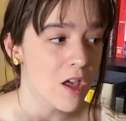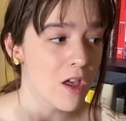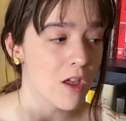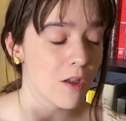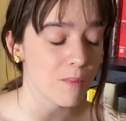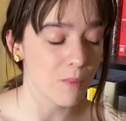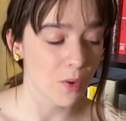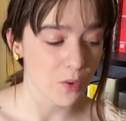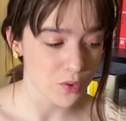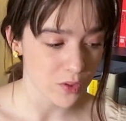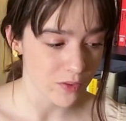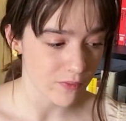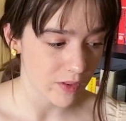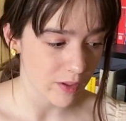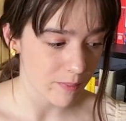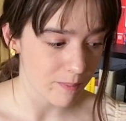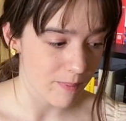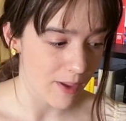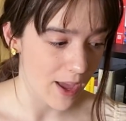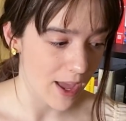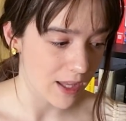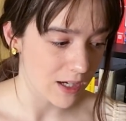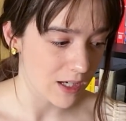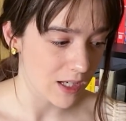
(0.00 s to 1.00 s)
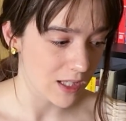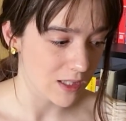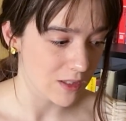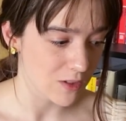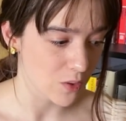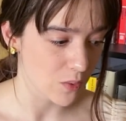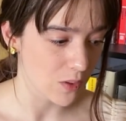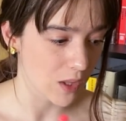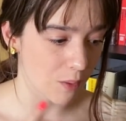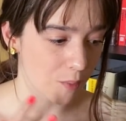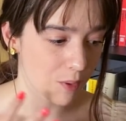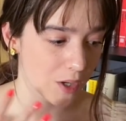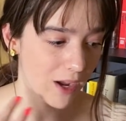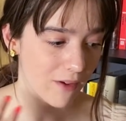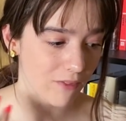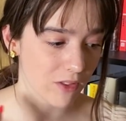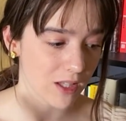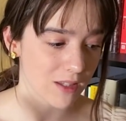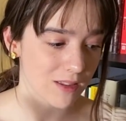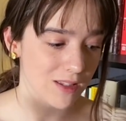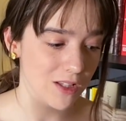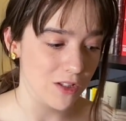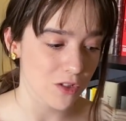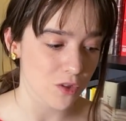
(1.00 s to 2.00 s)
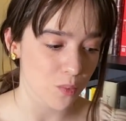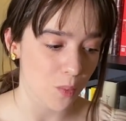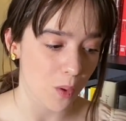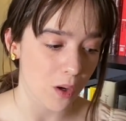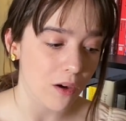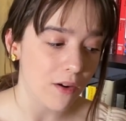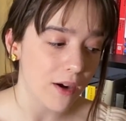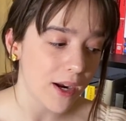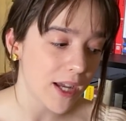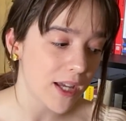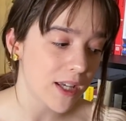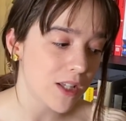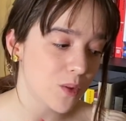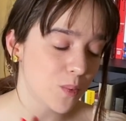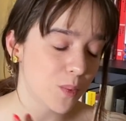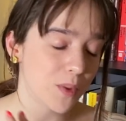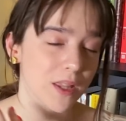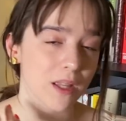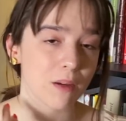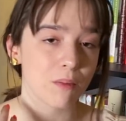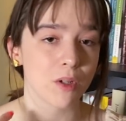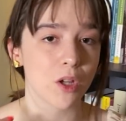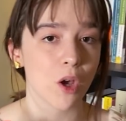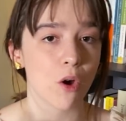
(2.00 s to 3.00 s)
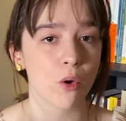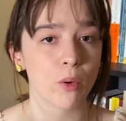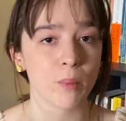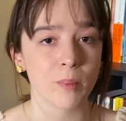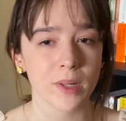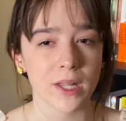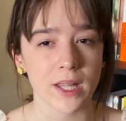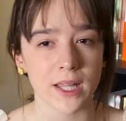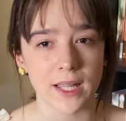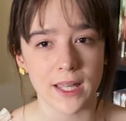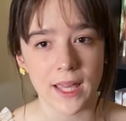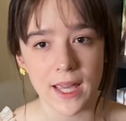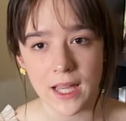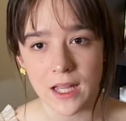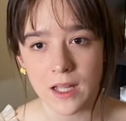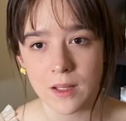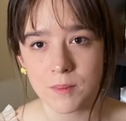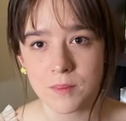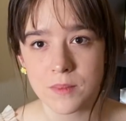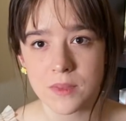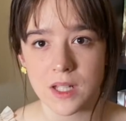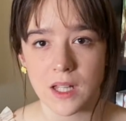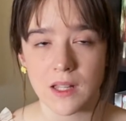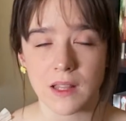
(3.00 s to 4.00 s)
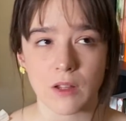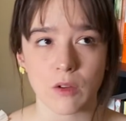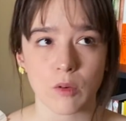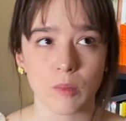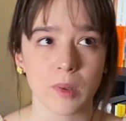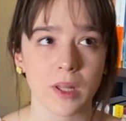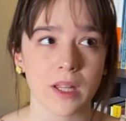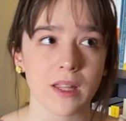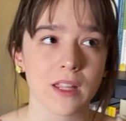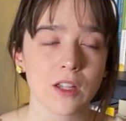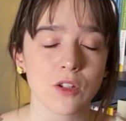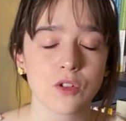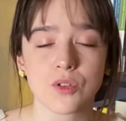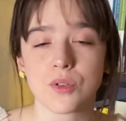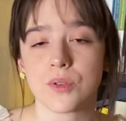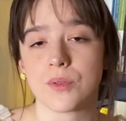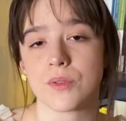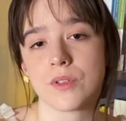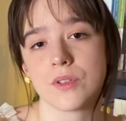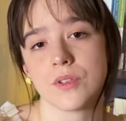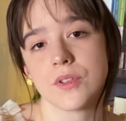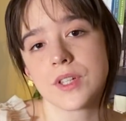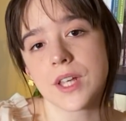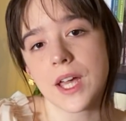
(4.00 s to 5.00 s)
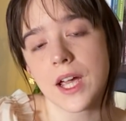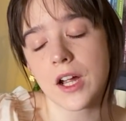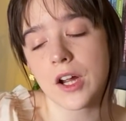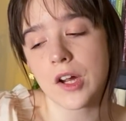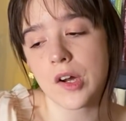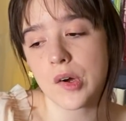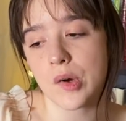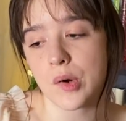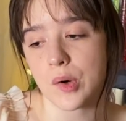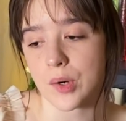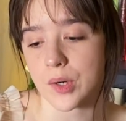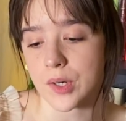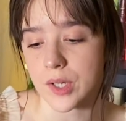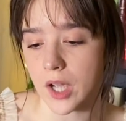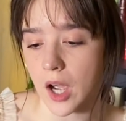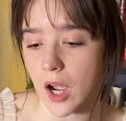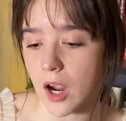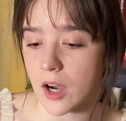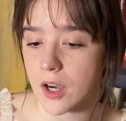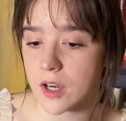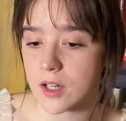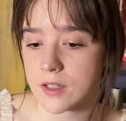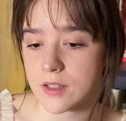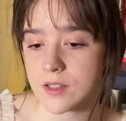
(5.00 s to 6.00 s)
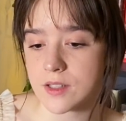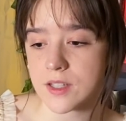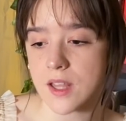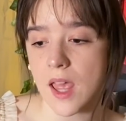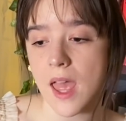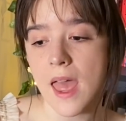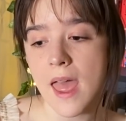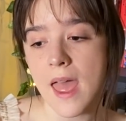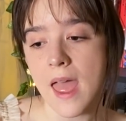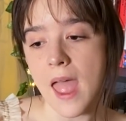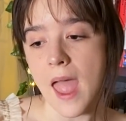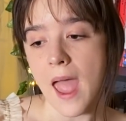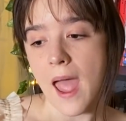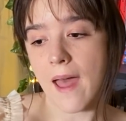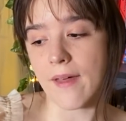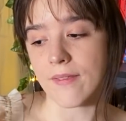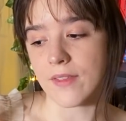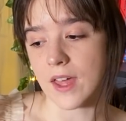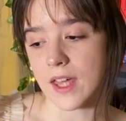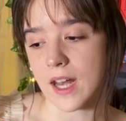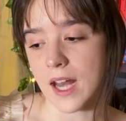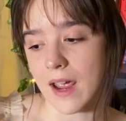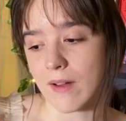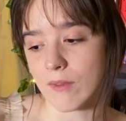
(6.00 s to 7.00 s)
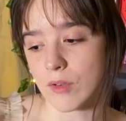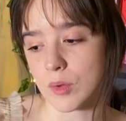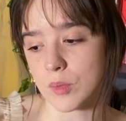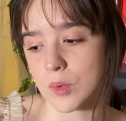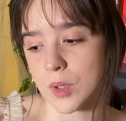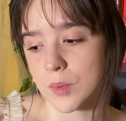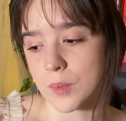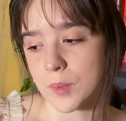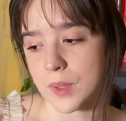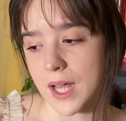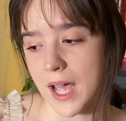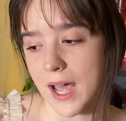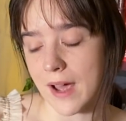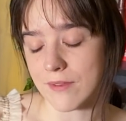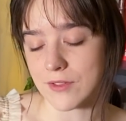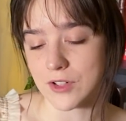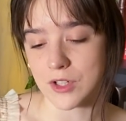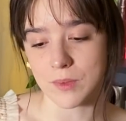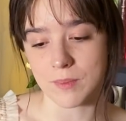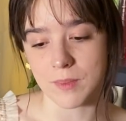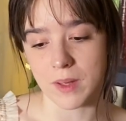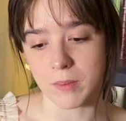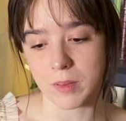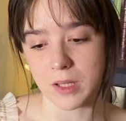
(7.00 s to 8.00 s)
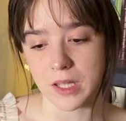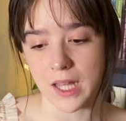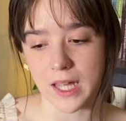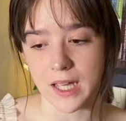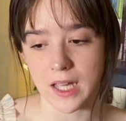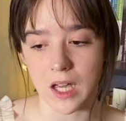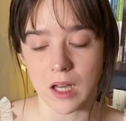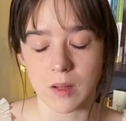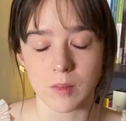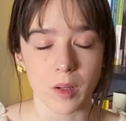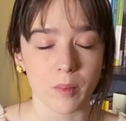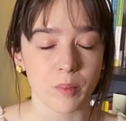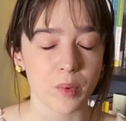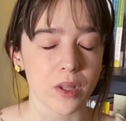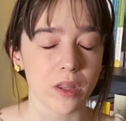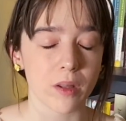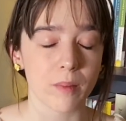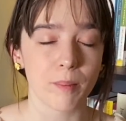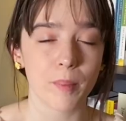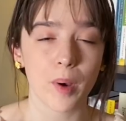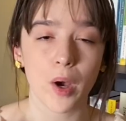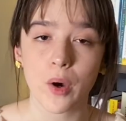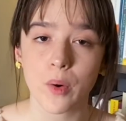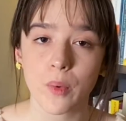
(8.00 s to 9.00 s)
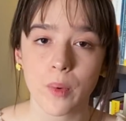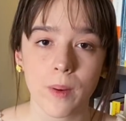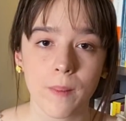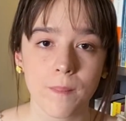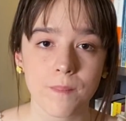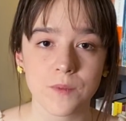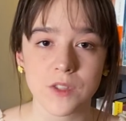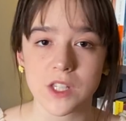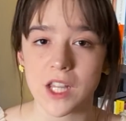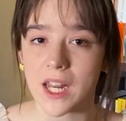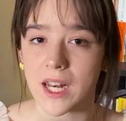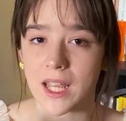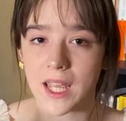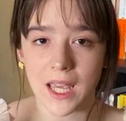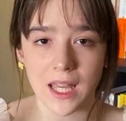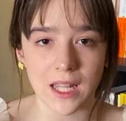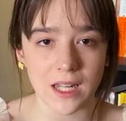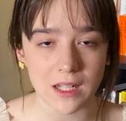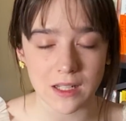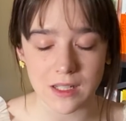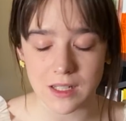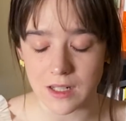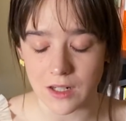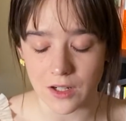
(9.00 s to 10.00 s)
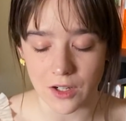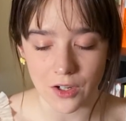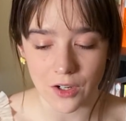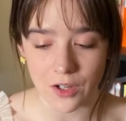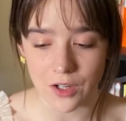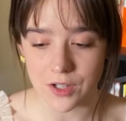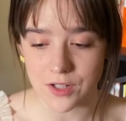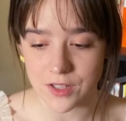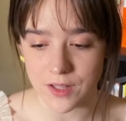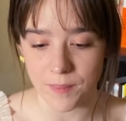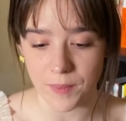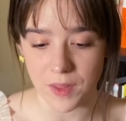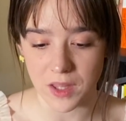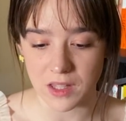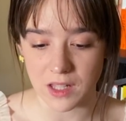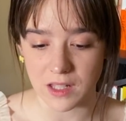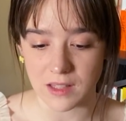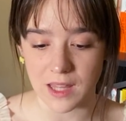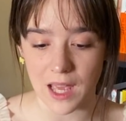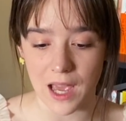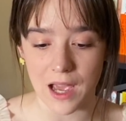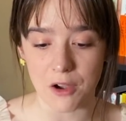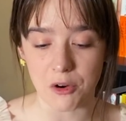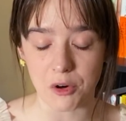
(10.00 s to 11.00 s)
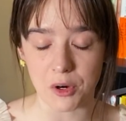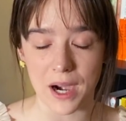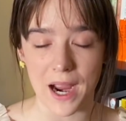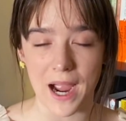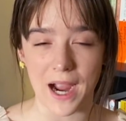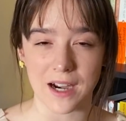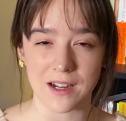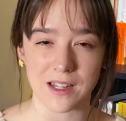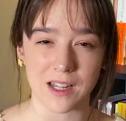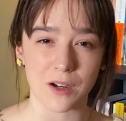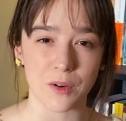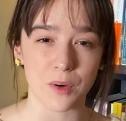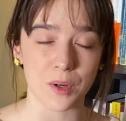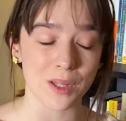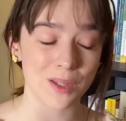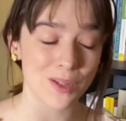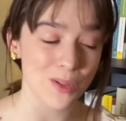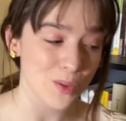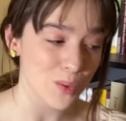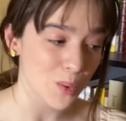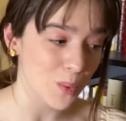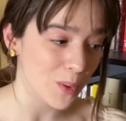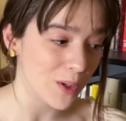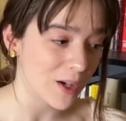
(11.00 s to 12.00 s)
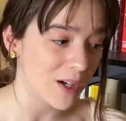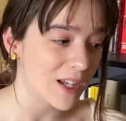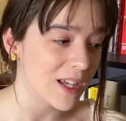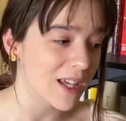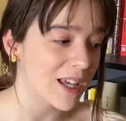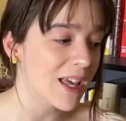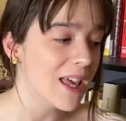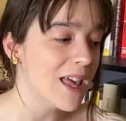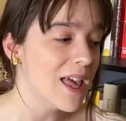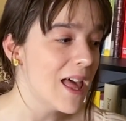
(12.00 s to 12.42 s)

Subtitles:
most of them men, and so they would have like these soirees where they would go and play games, and they would play like truth or dare or cards, and then everyone would have to maybe like come up with a poem dedicated to her or something like that, or act out a story.